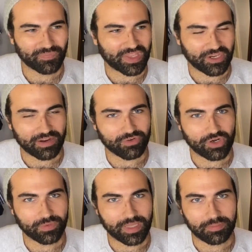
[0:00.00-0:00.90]
And you never
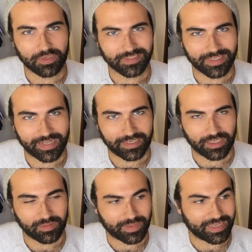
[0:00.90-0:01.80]
know where that book is going to end
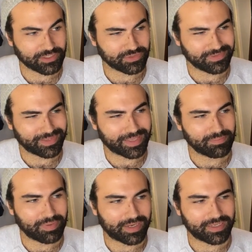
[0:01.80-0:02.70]
up. I actually
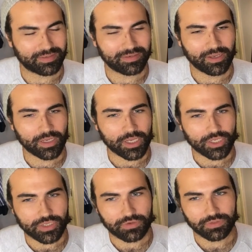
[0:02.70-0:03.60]
like buying
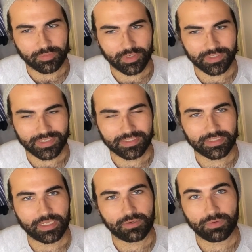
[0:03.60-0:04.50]
used books and
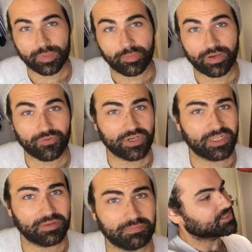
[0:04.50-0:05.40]
seeing what people have written in them.